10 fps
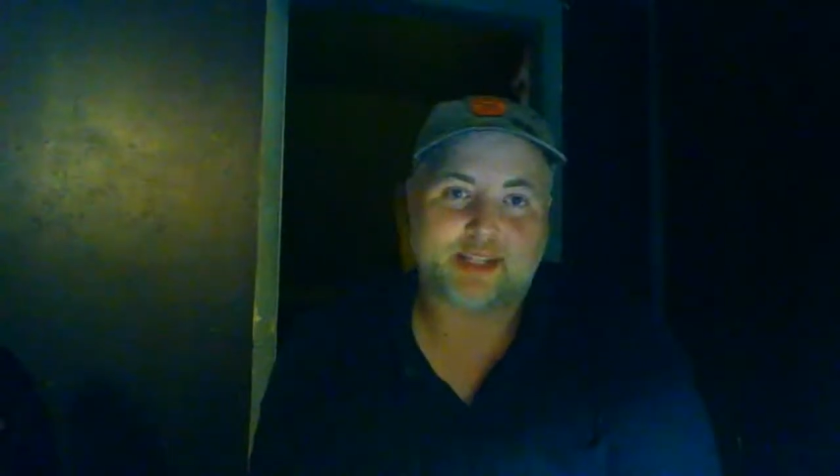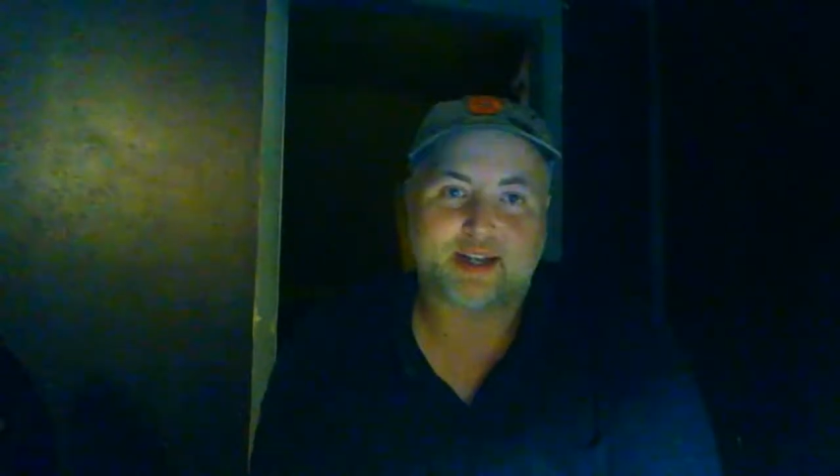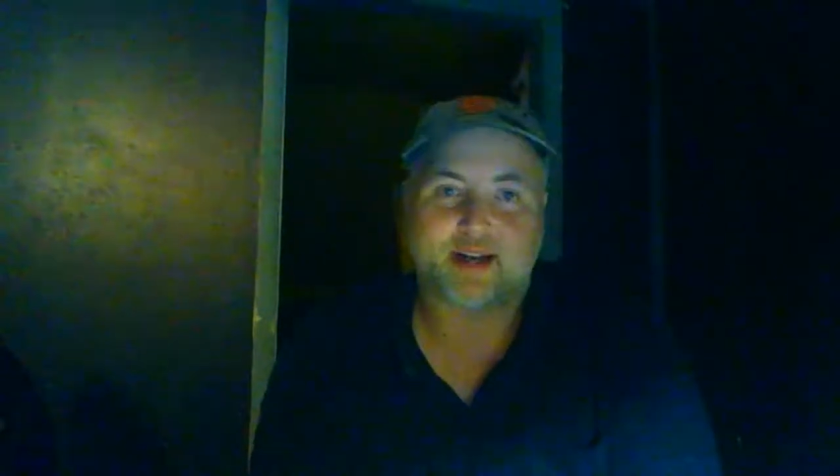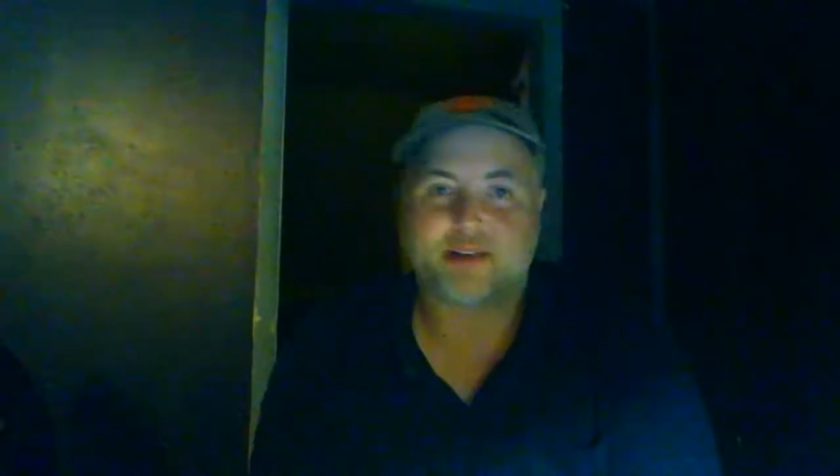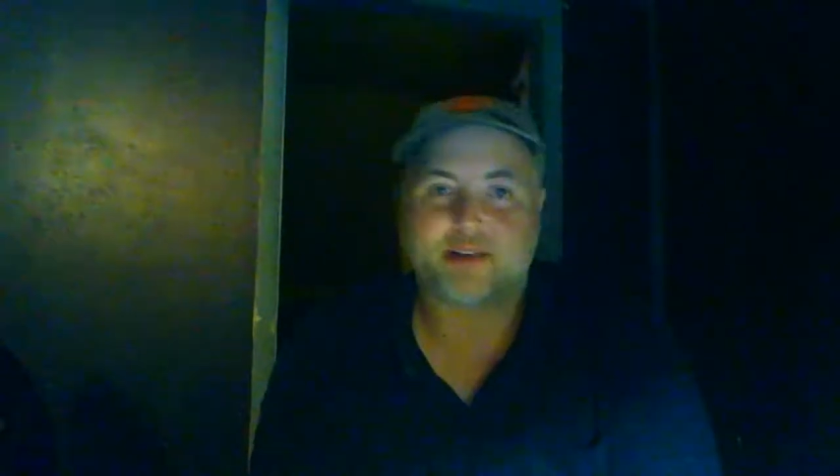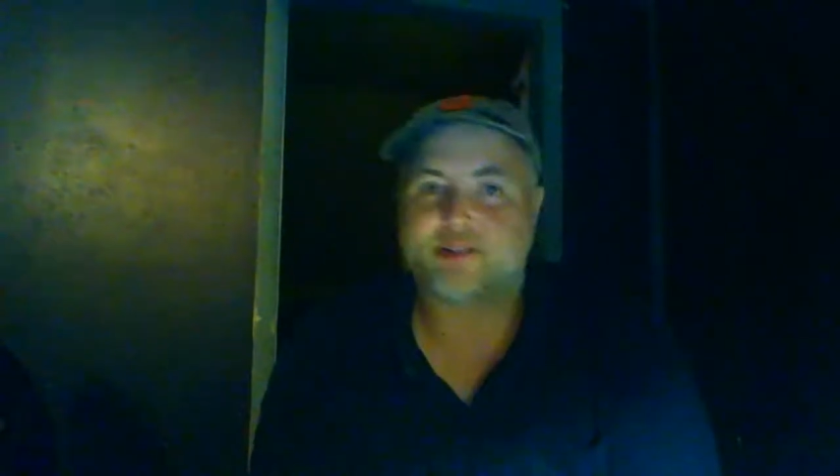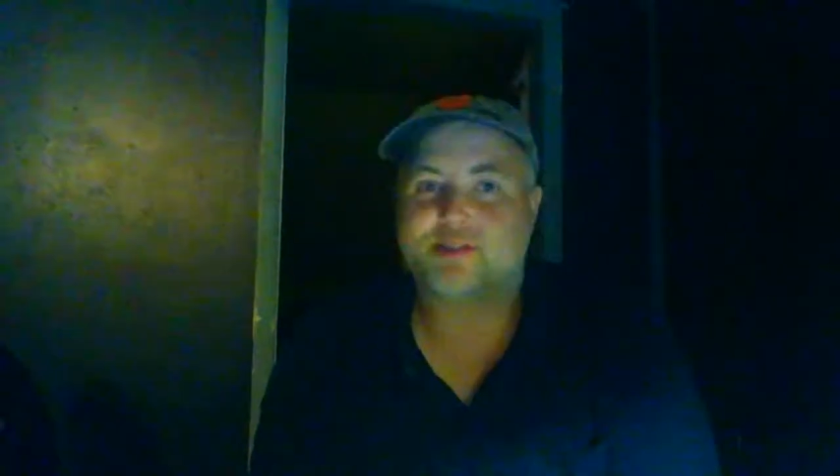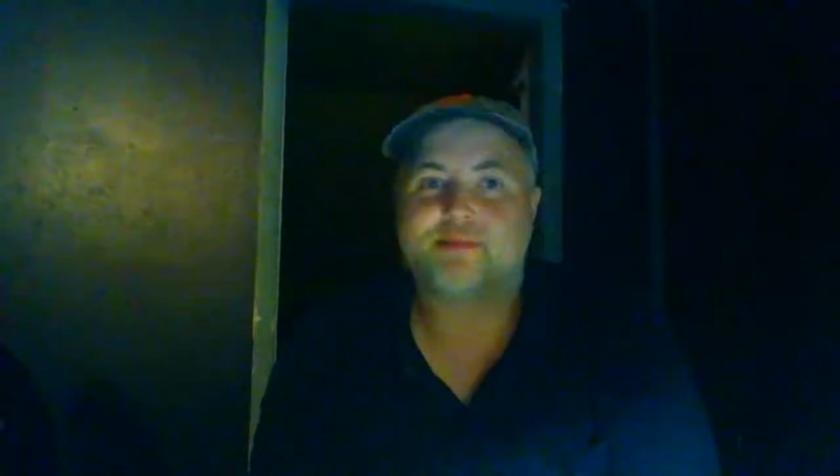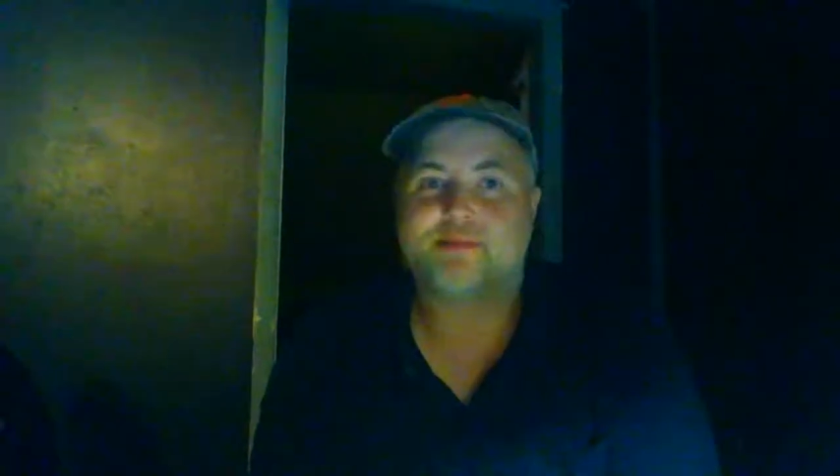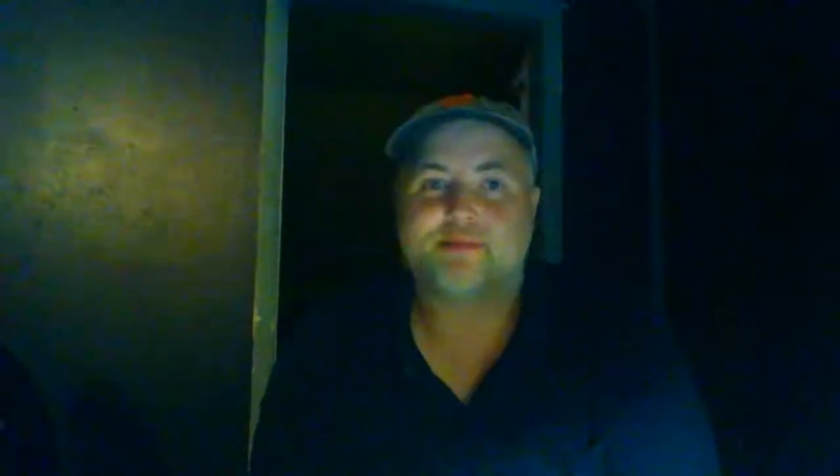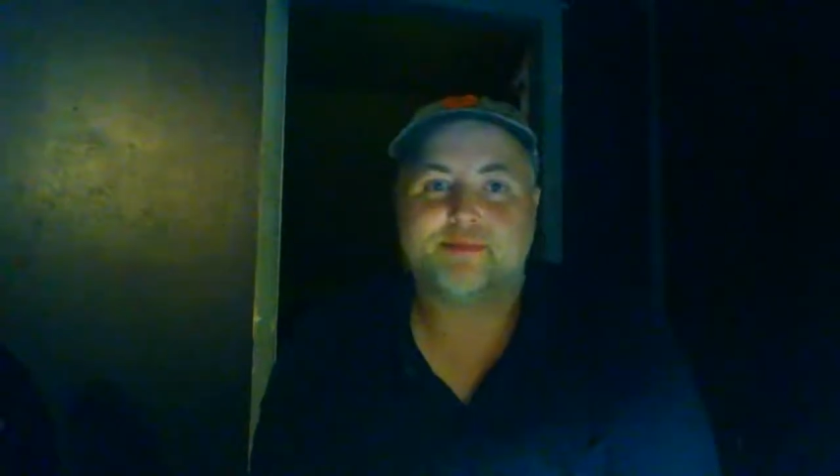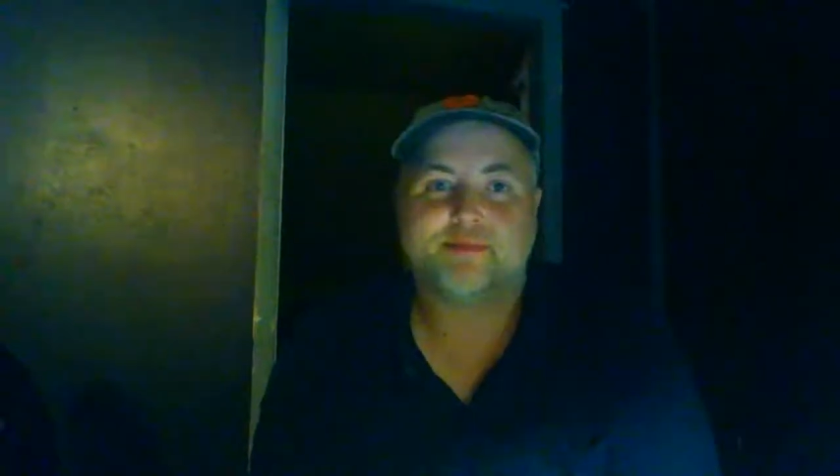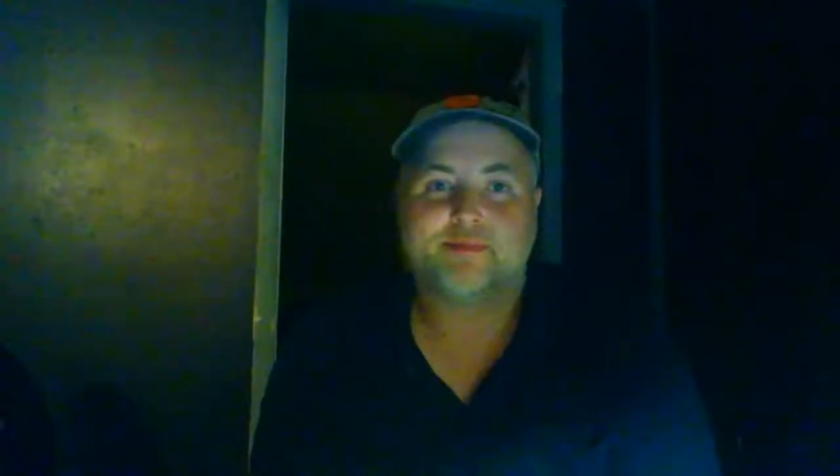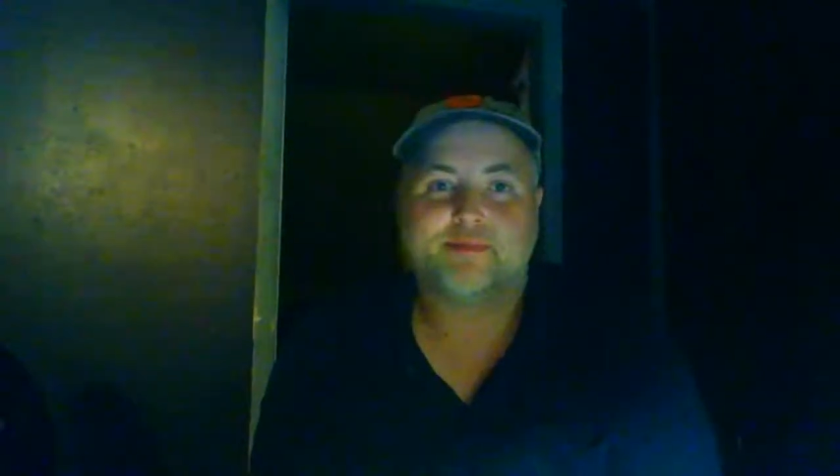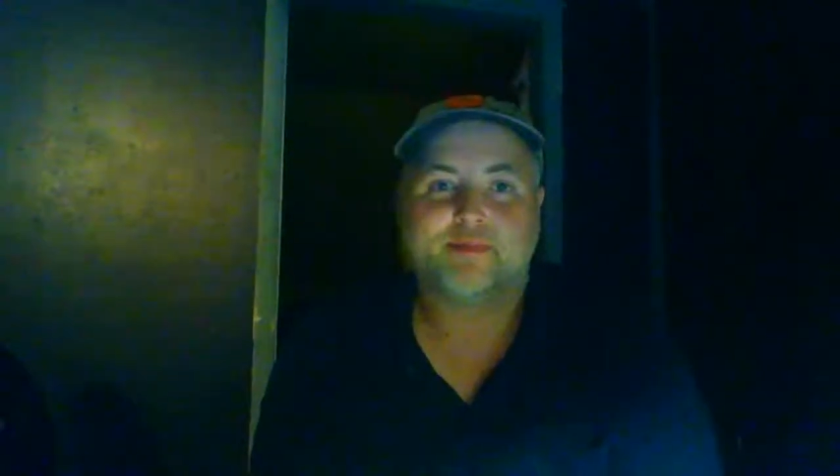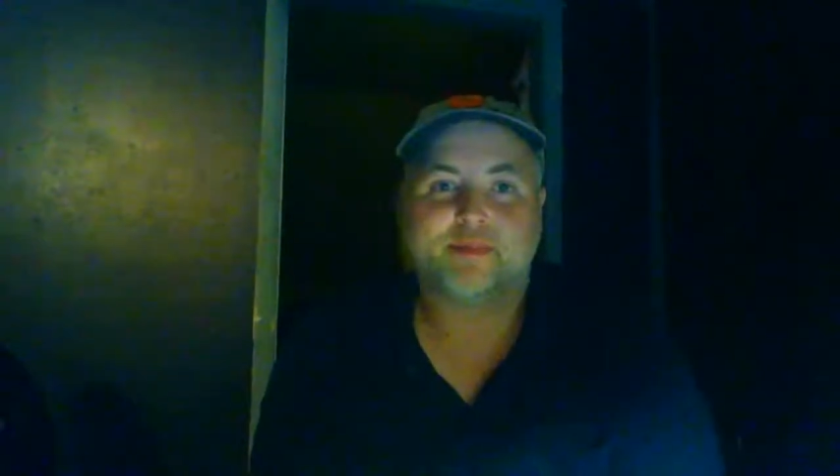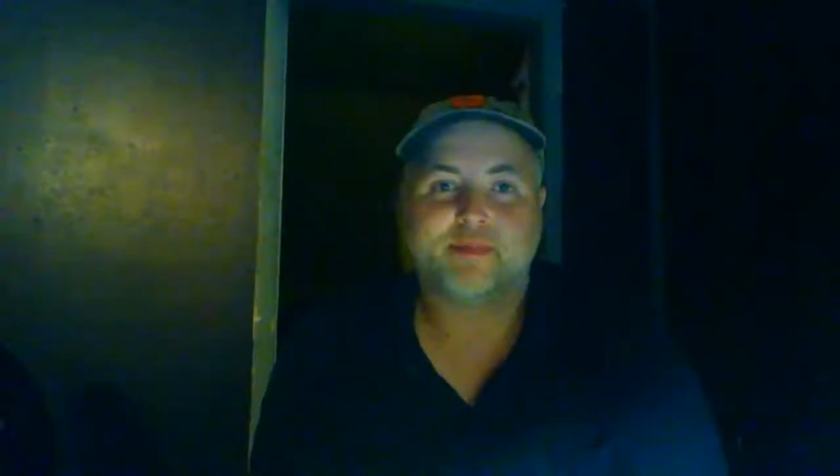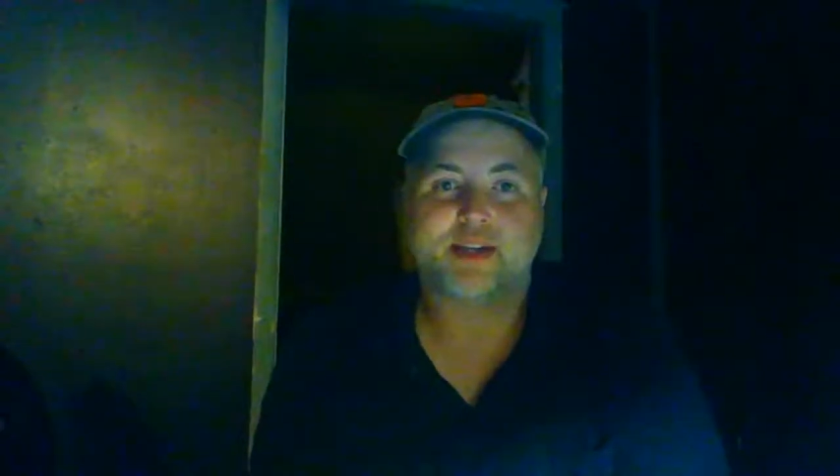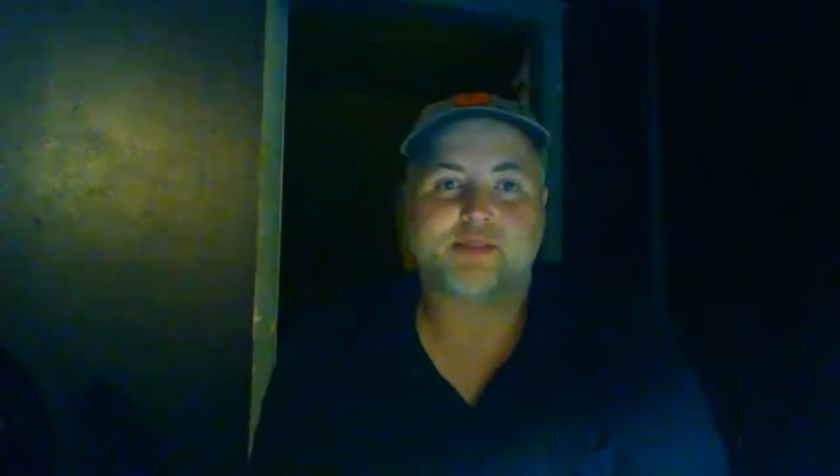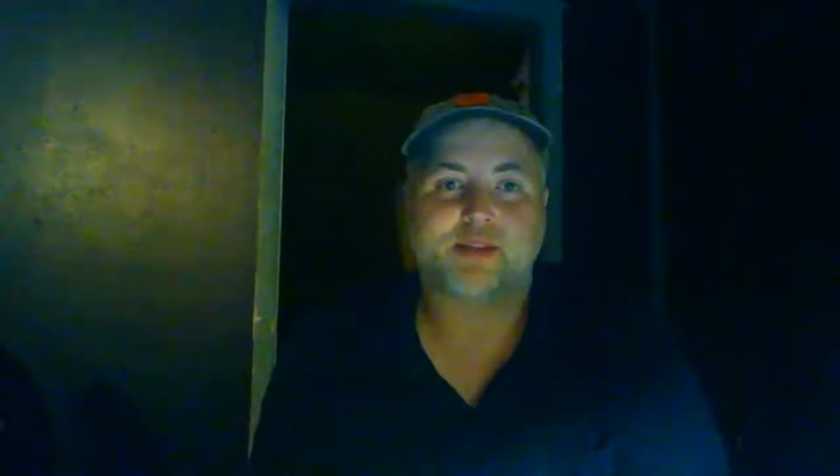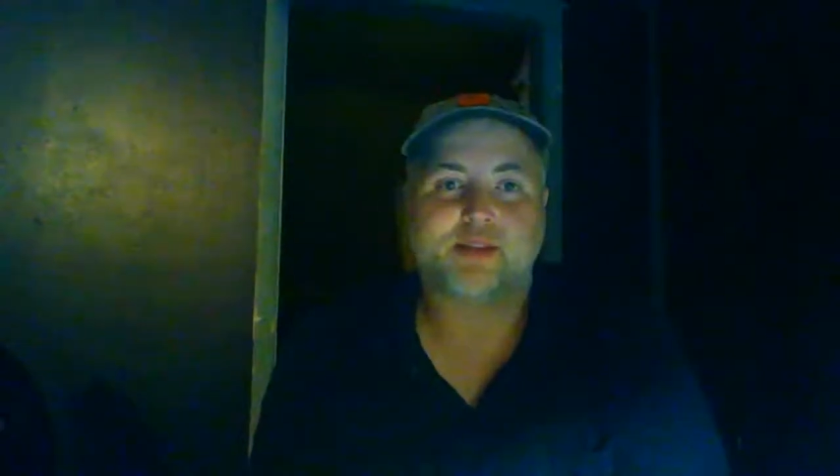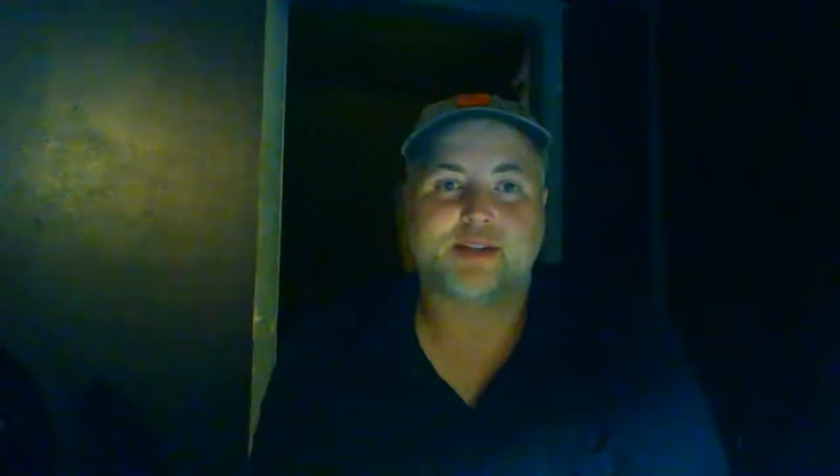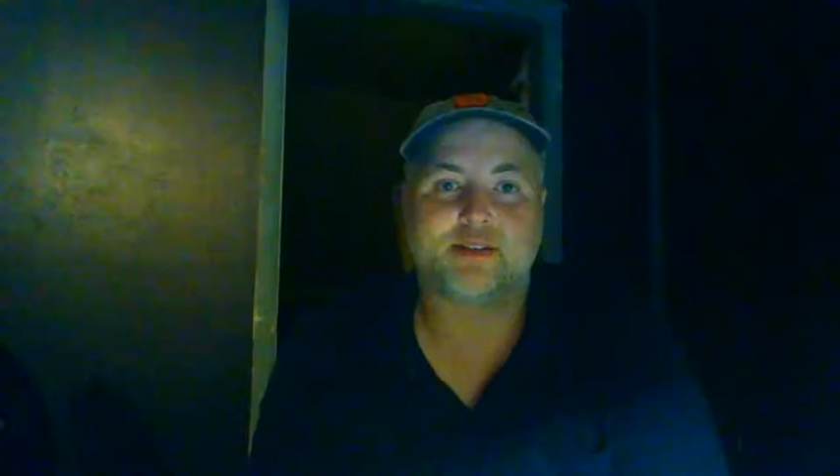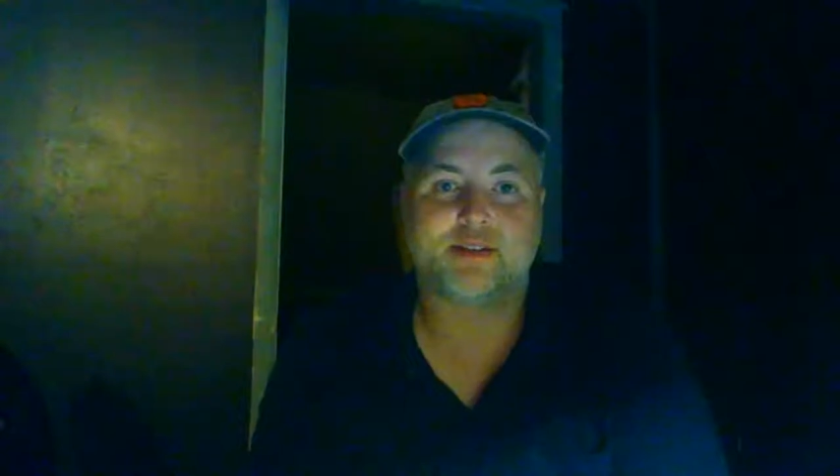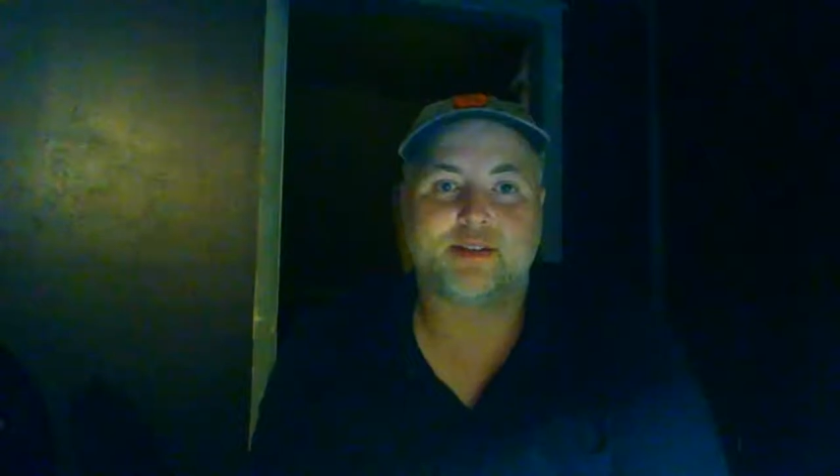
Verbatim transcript: college, guess what?